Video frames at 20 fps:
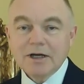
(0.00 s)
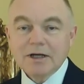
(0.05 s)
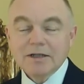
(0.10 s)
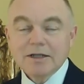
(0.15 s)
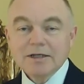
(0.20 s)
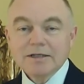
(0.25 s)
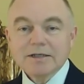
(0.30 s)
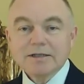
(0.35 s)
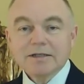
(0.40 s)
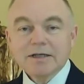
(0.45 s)

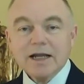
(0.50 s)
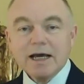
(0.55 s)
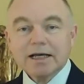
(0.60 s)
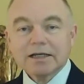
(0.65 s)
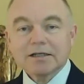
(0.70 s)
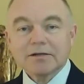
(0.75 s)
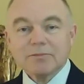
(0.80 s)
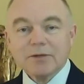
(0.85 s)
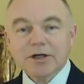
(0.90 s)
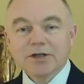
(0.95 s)
This is an
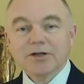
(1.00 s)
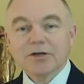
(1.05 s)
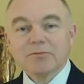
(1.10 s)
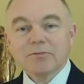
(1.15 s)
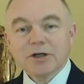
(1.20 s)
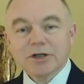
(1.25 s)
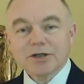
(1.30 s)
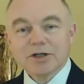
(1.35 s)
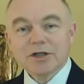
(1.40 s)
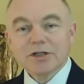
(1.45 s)
exhibition
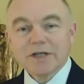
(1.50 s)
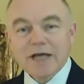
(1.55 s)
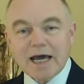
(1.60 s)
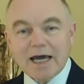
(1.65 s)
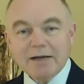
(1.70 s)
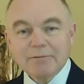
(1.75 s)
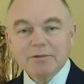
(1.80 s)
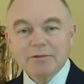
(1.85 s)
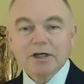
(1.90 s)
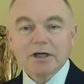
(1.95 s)
which is
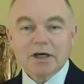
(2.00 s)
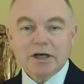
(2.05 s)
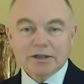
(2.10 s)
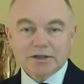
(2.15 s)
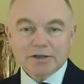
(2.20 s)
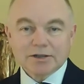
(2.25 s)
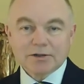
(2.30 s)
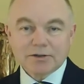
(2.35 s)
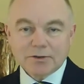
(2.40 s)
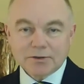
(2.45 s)
aimed at
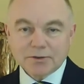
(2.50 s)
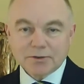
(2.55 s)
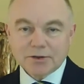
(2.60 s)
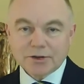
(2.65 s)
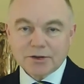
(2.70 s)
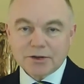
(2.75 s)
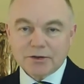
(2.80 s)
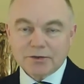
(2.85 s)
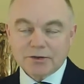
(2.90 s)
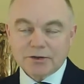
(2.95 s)
school
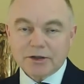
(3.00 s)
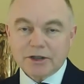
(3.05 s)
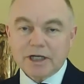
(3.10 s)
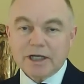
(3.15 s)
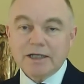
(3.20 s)
children